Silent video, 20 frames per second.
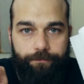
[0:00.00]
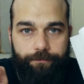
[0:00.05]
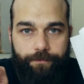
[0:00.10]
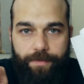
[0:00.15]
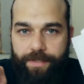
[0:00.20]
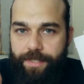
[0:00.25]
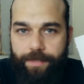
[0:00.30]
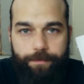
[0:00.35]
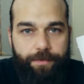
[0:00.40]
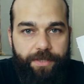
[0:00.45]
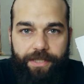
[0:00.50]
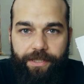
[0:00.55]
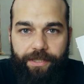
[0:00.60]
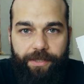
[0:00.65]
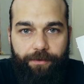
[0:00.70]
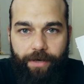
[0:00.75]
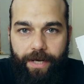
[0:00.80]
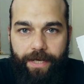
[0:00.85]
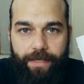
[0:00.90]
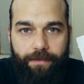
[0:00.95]
Seems silly,
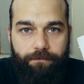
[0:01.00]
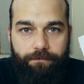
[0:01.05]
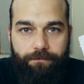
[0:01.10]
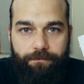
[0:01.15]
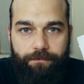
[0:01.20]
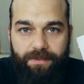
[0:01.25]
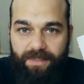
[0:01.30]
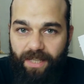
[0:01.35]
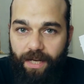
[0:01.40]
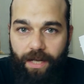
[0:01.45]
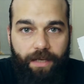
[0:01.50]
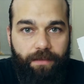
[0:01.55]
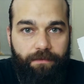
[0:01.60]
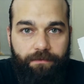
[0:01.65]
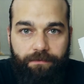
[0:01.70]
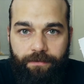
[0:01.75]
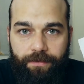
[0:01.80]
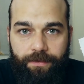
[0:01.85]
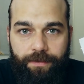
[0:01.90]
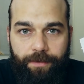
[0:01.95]
right? Duh.
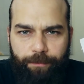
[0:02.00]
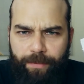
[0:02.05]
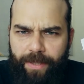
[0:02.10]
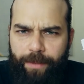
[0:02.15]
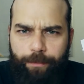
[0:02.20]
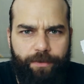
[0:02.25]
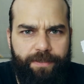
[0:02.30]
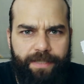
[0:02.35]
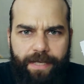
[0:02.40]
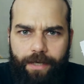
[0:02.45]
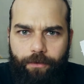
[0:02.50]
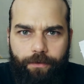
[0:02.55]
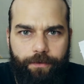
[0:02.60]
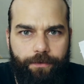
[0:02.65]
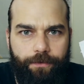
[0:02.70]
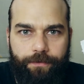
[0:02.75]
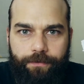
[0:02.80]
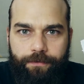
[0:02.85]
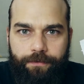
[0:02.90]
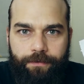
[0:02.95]
Paper
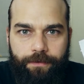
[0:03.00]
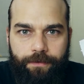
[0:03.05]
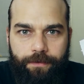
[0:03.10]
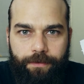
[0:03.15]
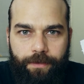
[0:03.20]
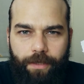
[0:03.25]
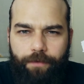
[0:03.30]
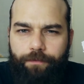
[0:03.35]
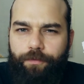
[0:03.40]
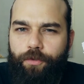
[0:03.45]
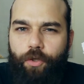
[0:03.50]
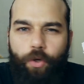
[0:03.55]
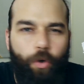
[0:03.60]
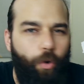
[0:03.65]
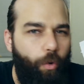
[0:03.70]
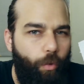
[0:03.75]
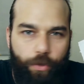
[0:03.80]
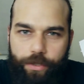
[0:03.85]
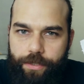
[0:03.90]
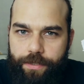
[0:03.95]
towels. Of
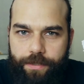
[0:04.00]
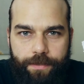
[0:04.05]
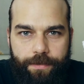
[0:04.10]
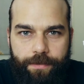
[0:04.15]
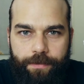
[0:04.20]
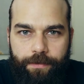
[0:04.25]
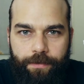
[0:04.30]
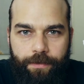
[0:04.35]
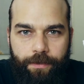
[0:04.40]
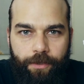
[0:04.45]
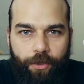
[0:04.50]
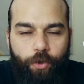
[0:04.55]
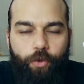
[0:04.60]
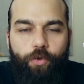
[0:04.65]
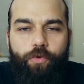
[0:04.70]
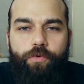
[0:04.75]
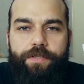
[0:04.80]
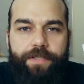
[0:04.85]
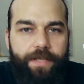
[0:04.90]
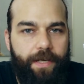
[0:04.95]
course.
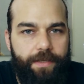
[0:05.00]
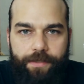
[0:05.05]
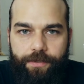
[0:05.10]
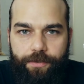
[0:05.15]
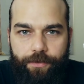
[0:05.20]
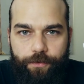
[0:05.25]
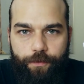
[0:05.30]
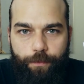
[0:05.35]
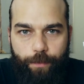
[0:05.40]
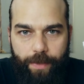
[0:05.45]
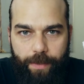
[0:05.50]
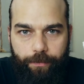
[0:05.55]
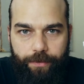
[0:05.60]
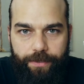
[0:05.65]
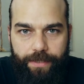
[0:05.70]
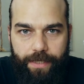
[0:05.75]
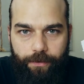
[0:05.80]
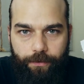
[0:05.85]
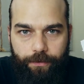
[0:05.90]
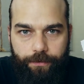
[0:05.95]
Who doesn't use paper
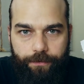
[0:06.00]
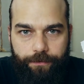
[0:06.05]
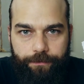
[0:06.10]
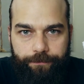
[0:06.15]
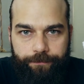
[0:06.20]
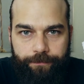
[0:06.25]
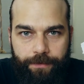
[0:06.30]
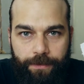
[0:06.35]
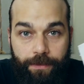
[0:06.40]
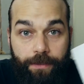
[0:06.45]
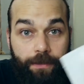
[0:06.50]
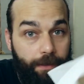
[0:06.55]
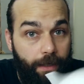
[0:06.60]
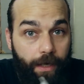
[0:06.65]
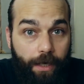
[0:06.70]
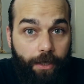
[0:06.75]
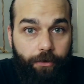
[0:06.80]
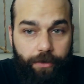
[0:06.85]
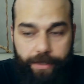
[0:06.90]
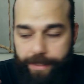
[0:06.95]
towels?
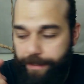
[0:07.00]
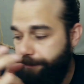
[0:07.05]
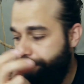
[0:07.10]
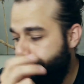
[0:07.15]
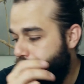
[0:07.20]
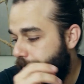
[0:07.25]
Agreed.